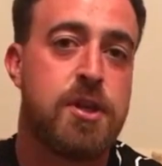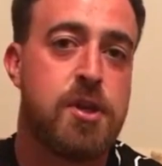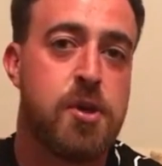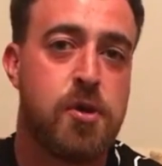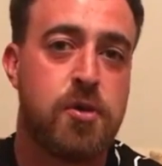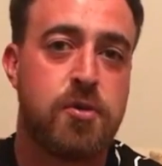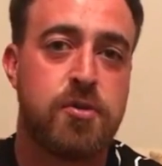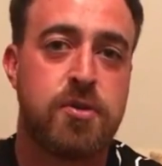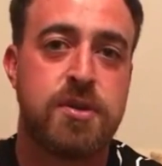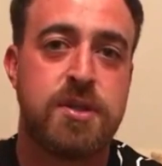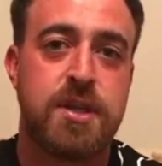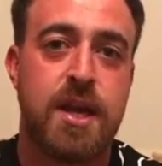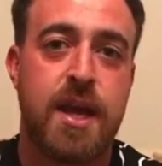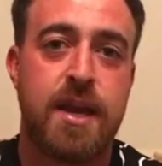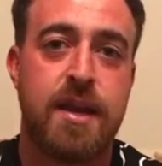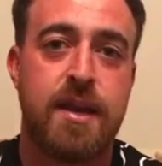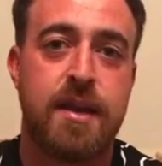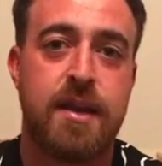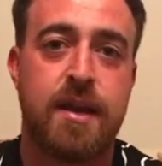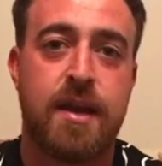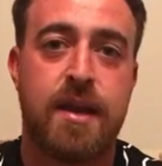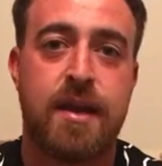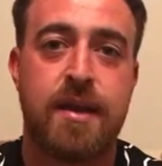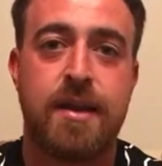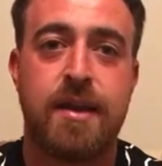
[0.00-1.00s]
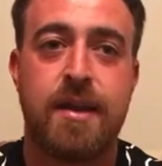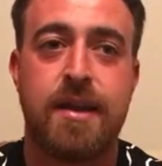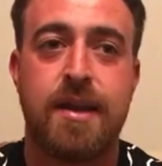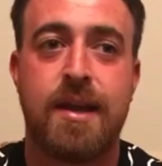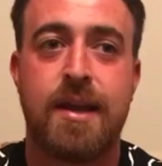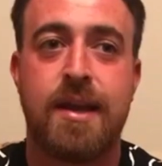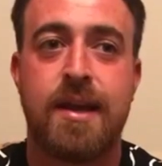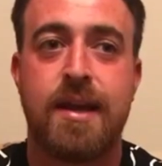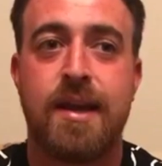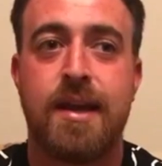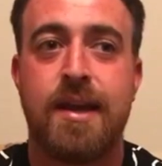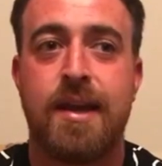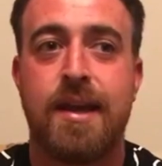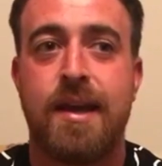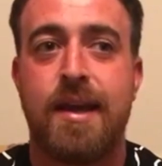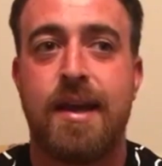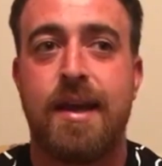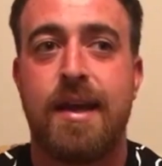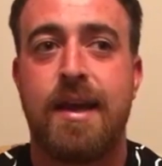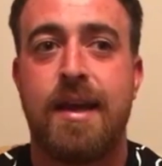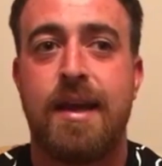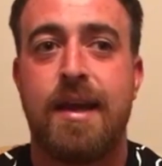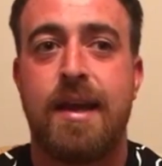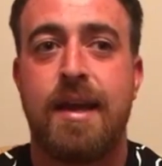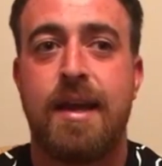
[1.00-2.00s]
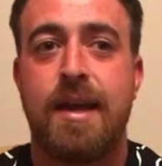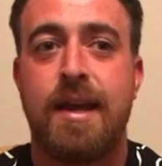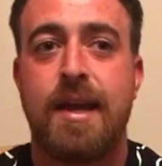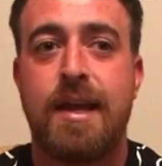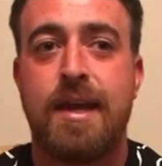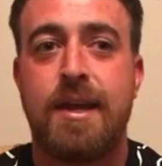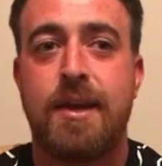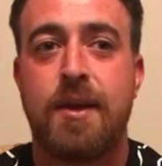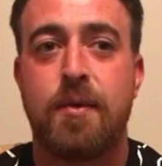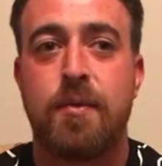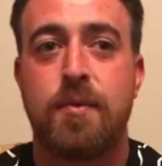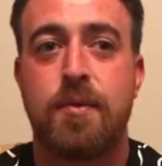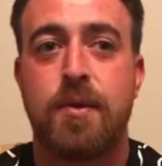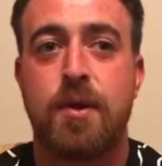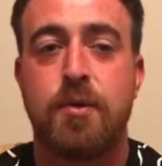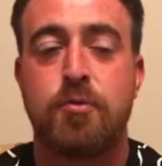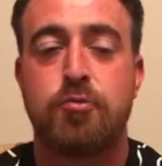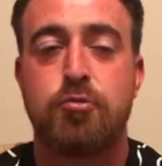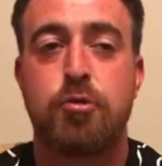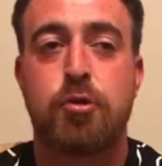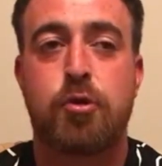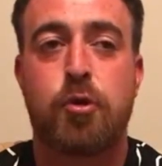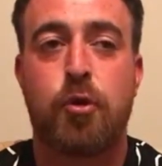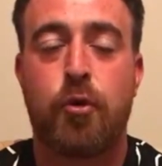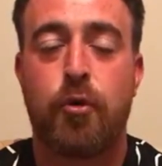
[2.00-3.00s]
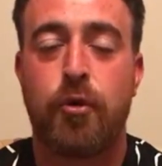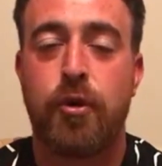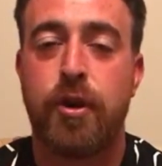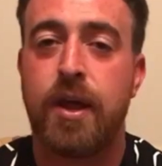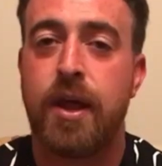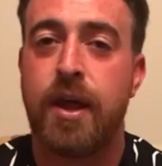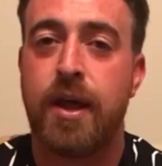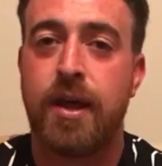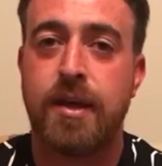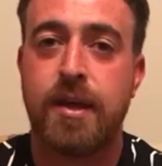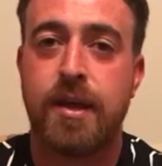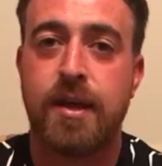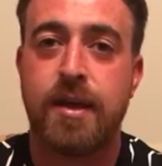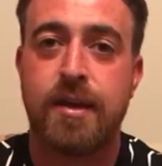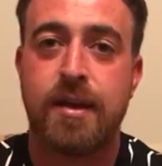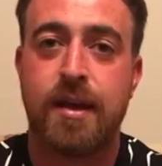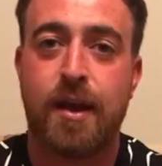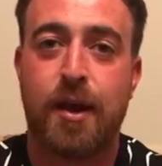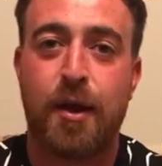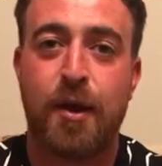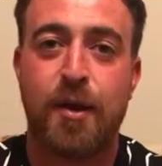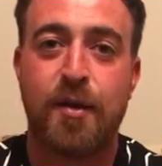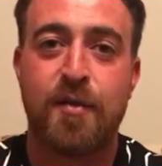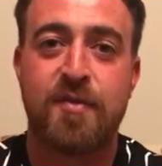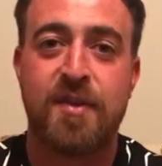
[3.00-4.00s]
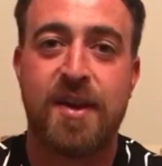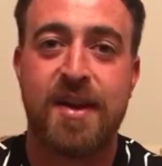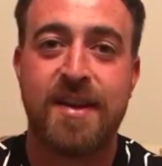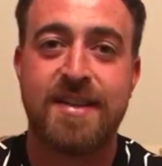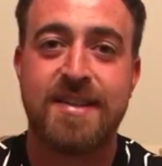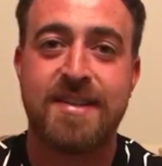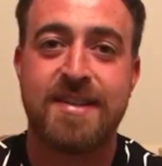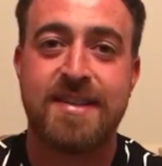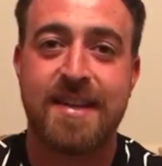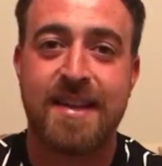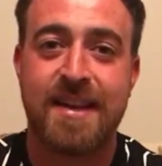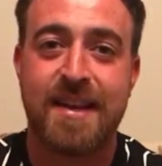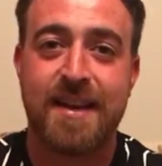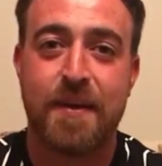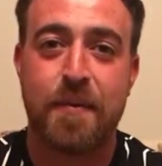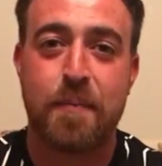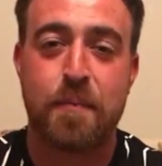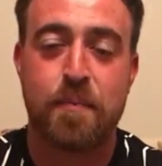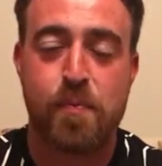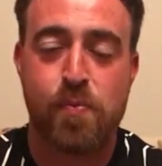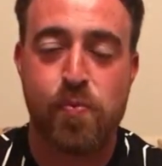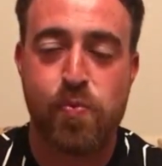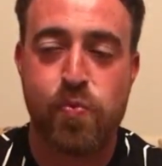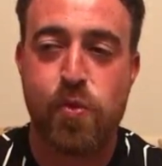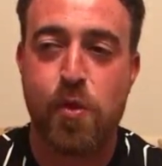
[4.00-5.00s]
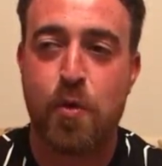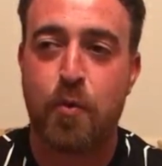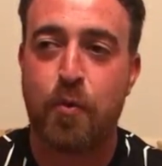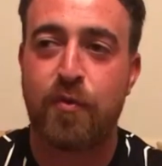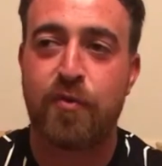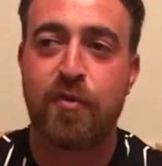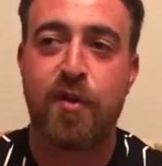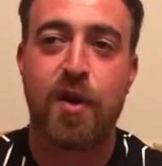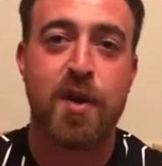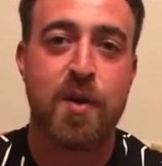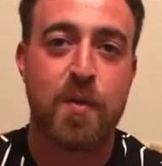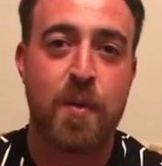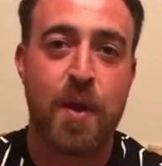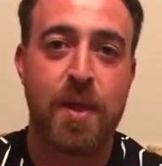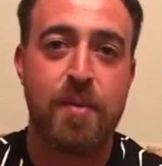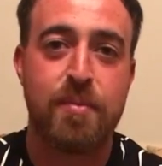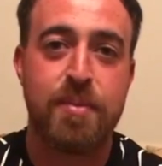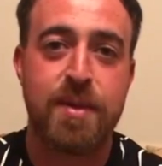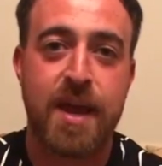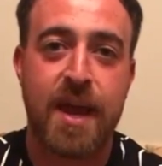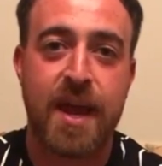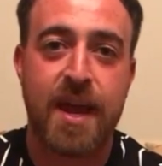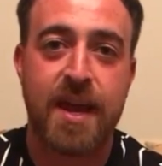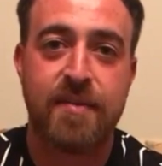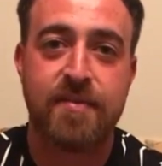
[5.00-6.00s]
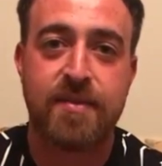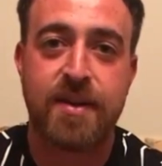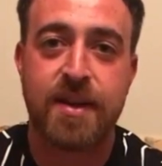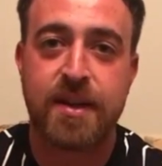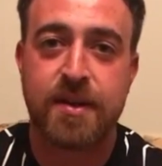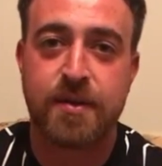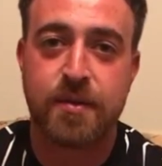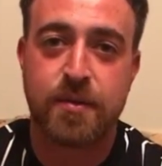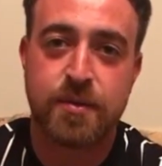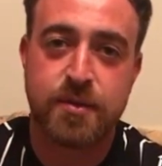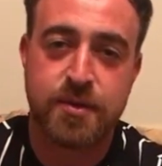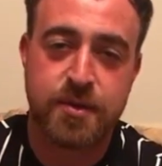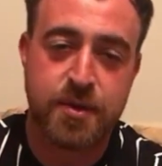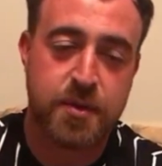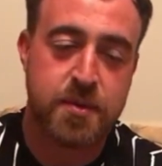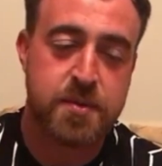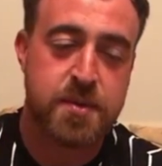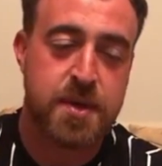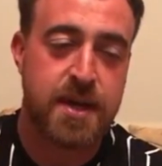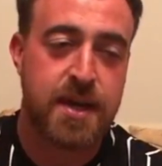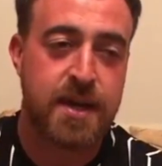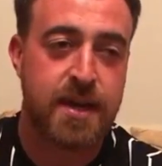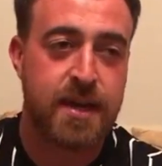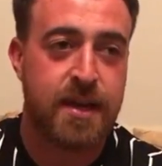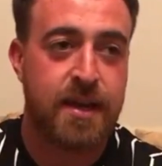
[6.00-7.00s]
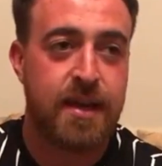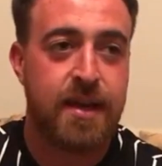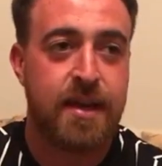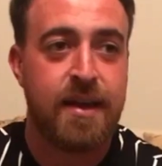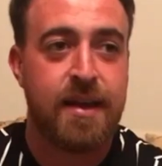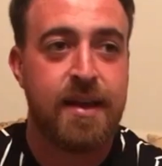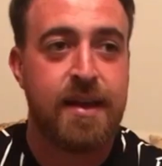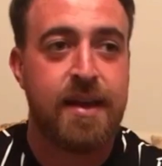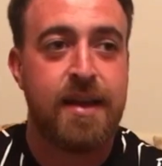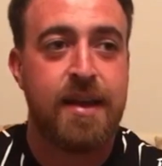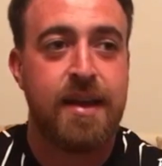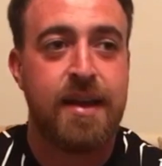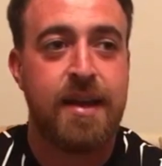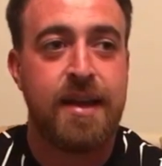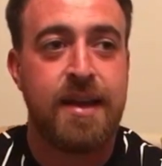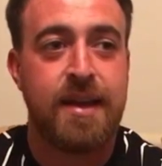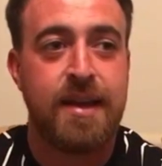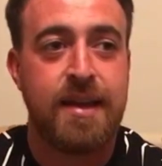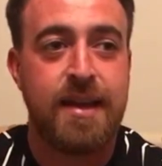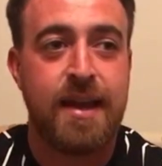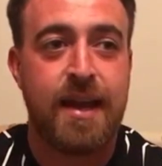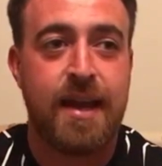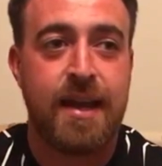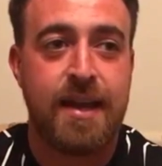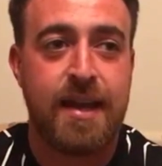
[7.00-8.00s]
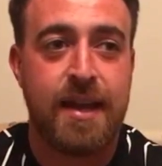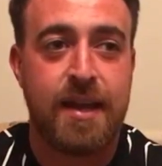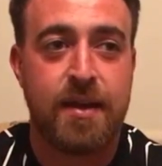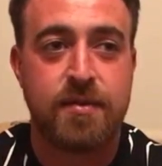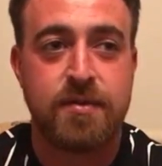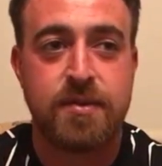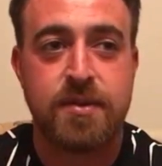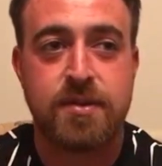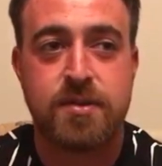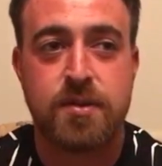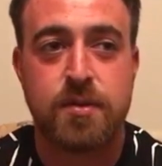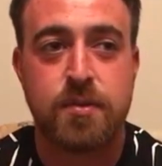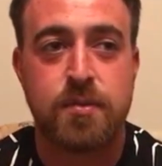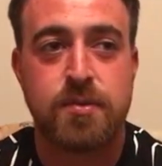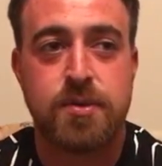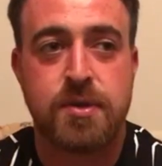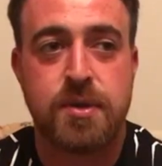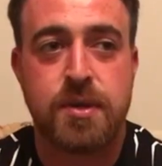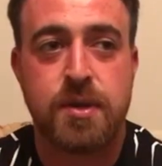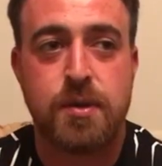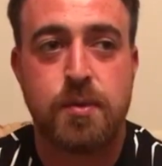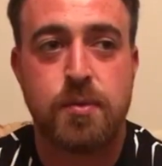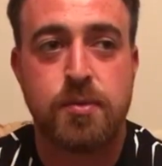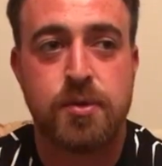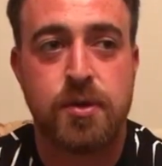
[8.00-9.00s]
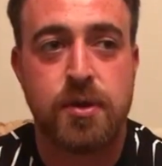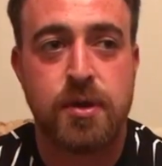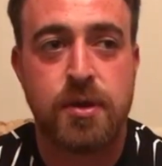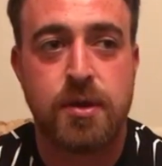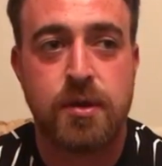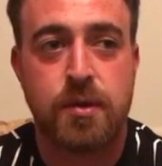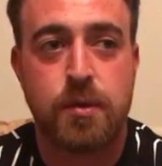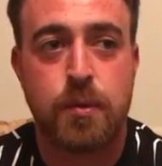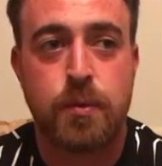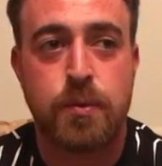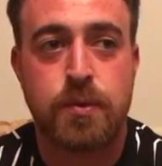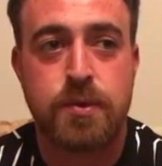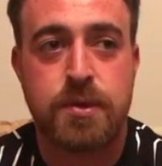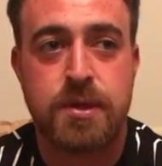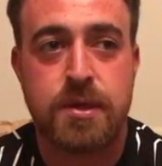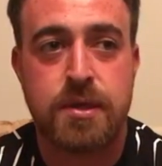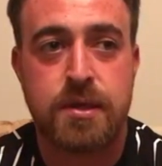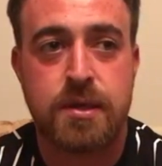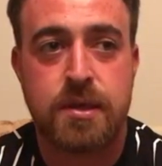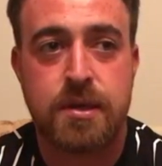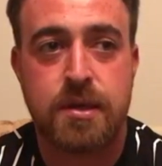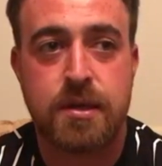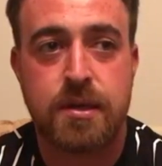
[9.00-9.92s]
of the Ultras end and. Uh, was recording it, and uh, all the fans uh, were very well behaved. Like so, uh, yeah, yeah. So it was a, it was a, it was